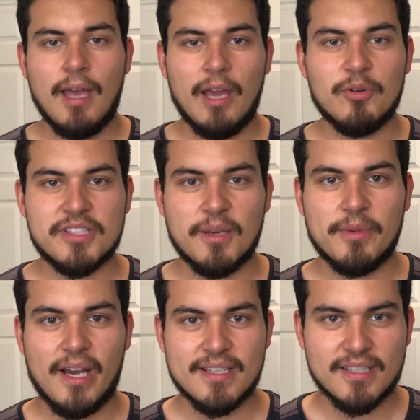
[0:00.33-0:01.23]
Hey, what's up
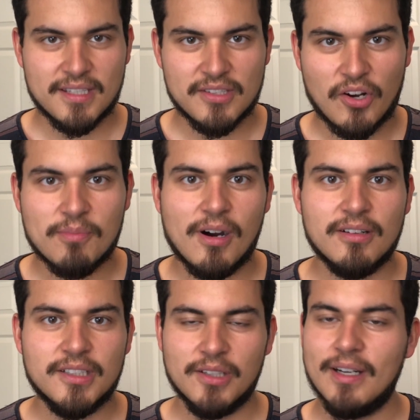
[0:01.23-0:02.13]
guys? This is
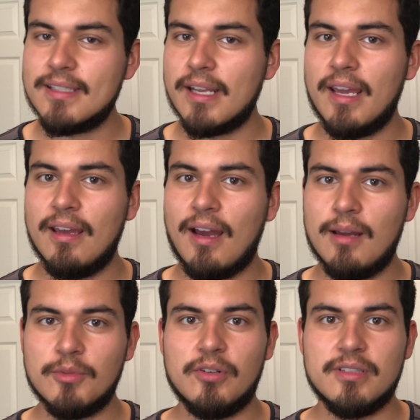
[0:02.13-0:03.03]
Armando and today
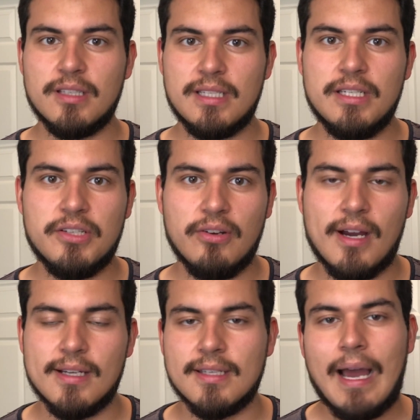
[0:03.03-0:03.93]
I'm going to teach you
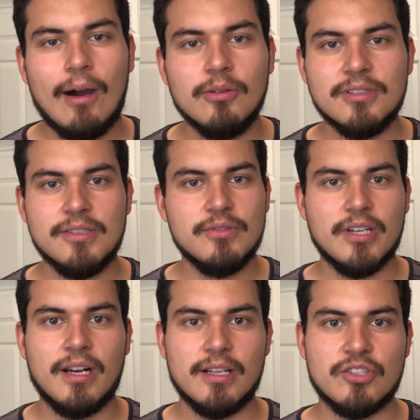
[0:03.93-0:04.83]
guys how to
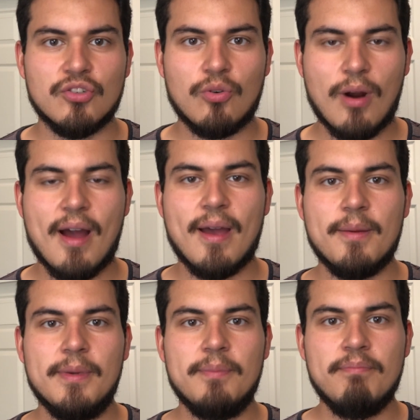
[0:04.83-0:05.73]

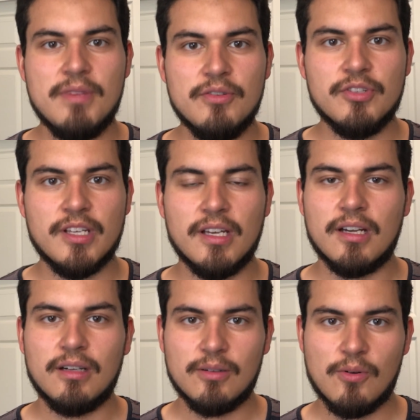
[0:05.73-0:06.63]
transcribe
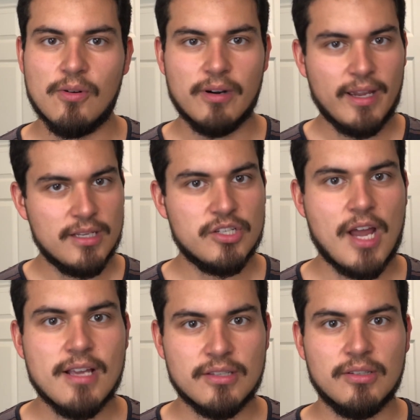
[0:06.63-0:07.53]
music or a
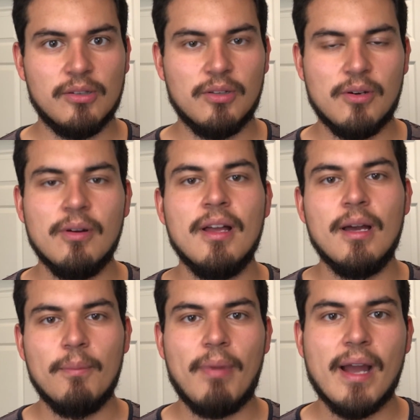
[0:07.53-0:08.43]
jazz solo
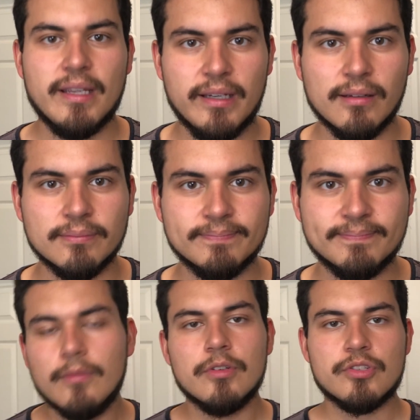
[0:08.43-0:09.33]
by ear.
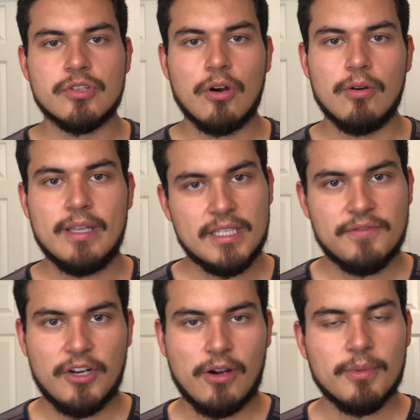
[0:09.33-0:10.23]
So in this
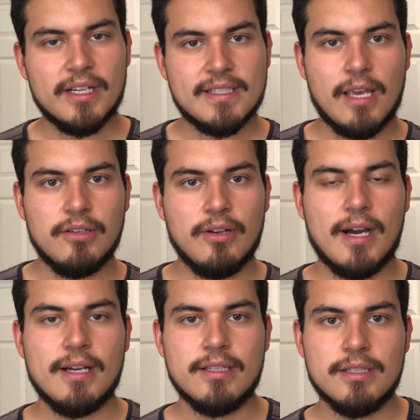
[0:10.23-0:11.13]
video I'm going to take you
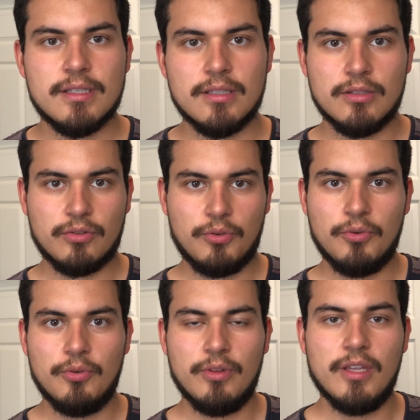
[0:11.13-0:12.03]
guys
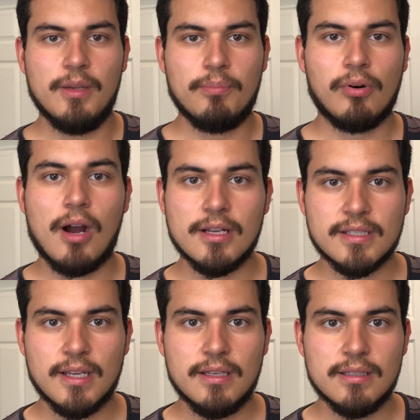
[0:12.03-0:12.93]
through the
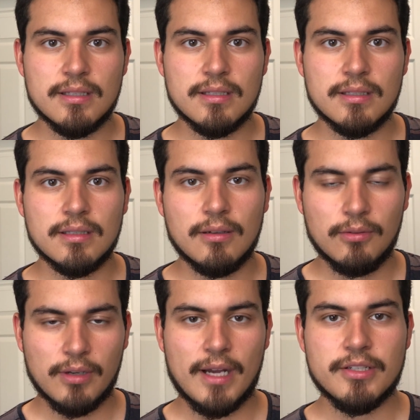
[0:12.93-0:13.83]
process.
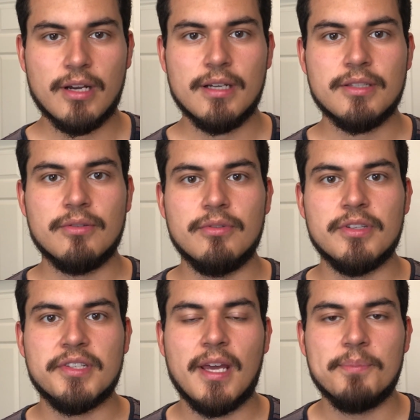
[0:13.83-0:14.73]
I'll guide you guys through the
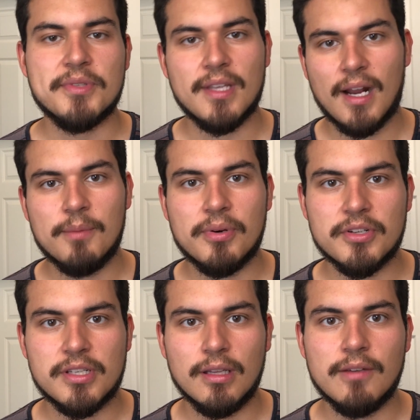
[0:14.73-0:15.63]
steps that I
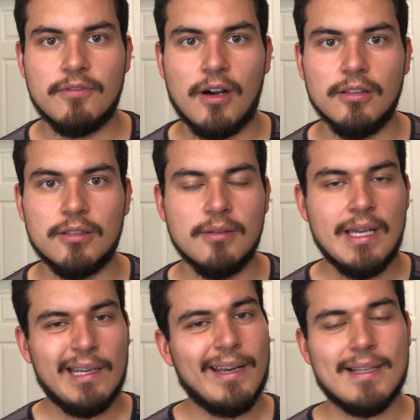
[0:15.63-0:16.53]
personally follow.
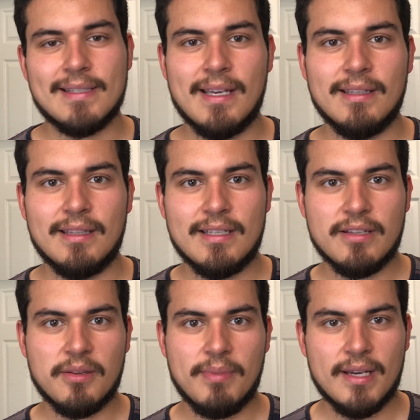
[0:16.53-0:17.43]
Not saying that these
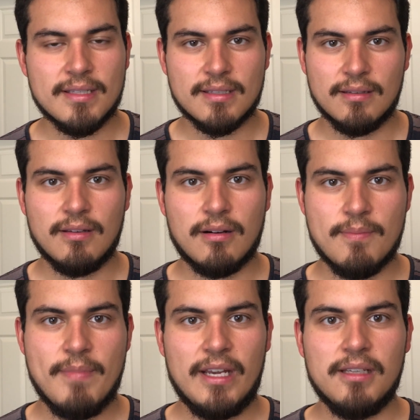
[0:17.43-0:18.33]
are the best. There are
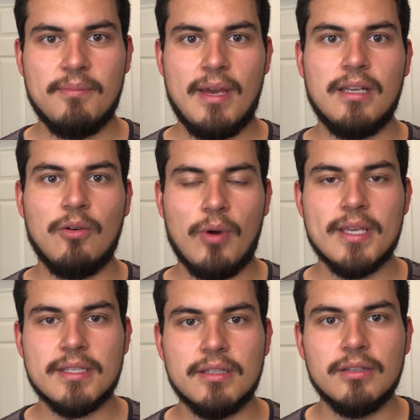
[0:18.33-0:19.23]
many
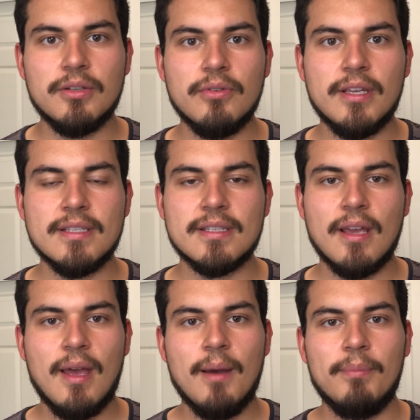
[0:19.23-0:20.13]
ways to do this,
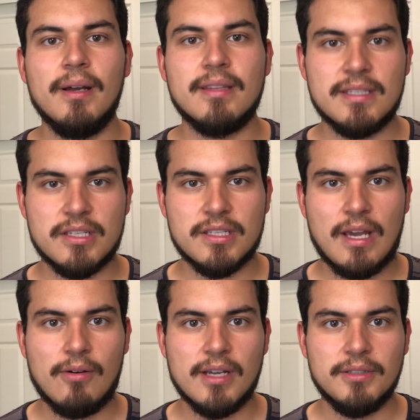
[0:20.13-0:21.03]
but this is just
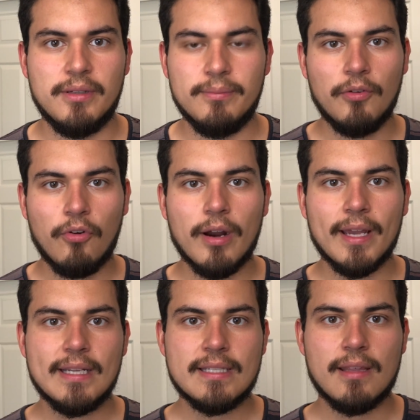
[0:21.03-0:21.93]
how I do it. Before I
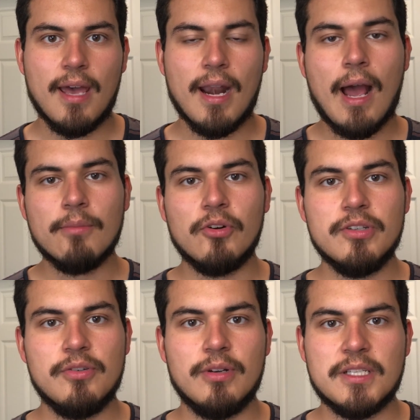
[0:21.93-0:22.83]
get into that, I'm going
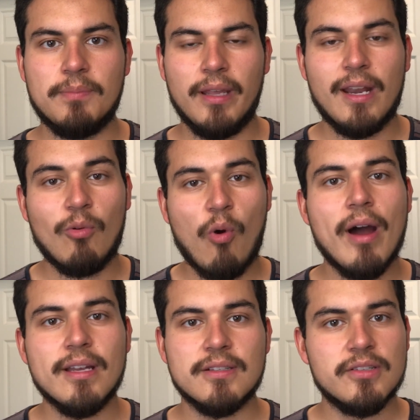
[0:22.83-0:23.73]
to explain
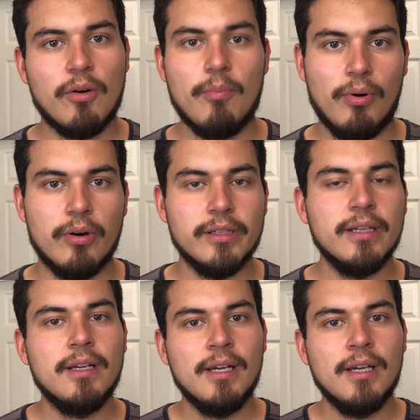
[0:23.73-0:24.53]
why it's so important.